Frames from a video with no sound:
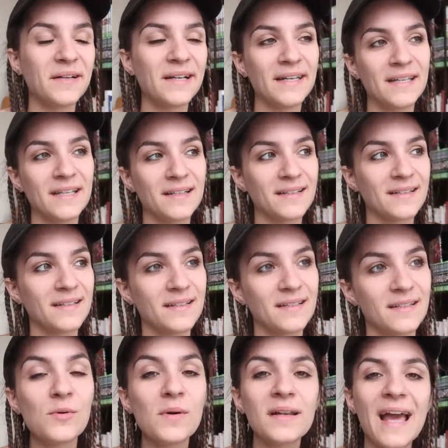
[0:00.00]
But
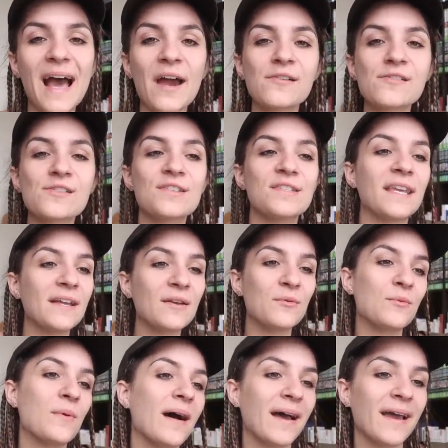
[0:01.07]
you know what? I
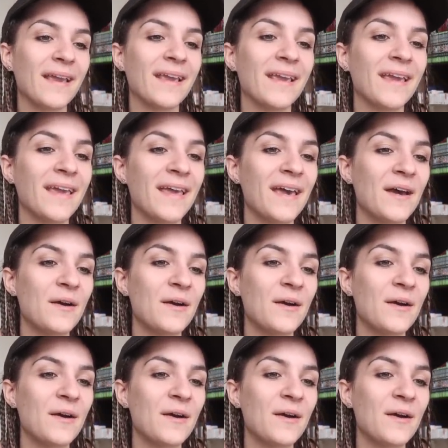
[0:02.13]
understand why